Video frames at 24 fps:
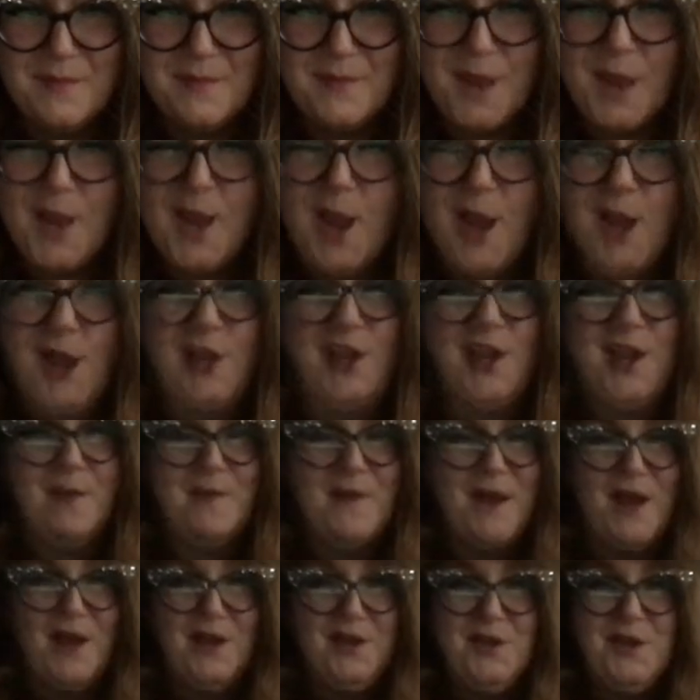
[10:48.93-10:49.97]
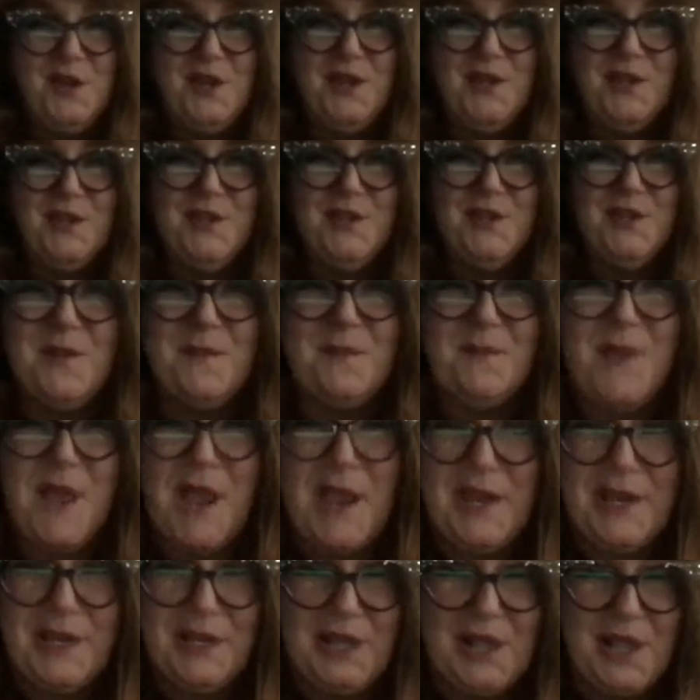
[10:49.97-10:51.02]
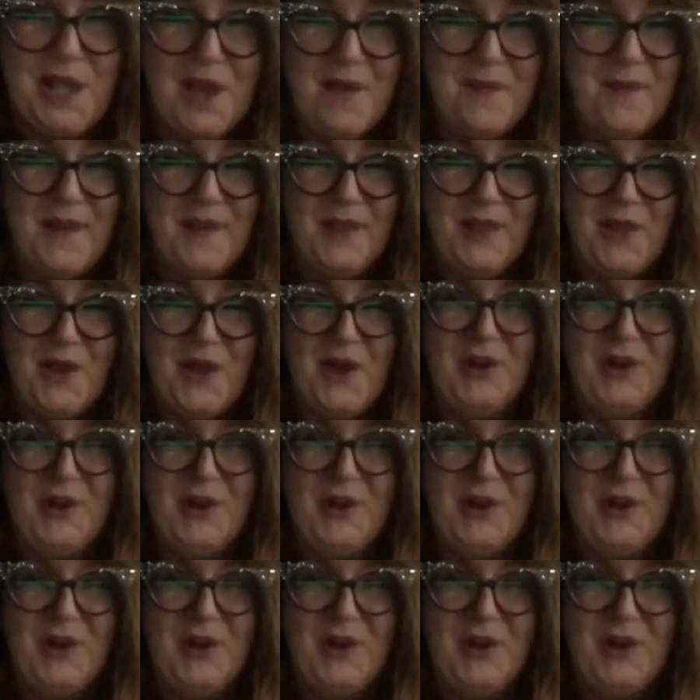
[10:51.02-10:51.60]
Come on! You could play it a little bit longer.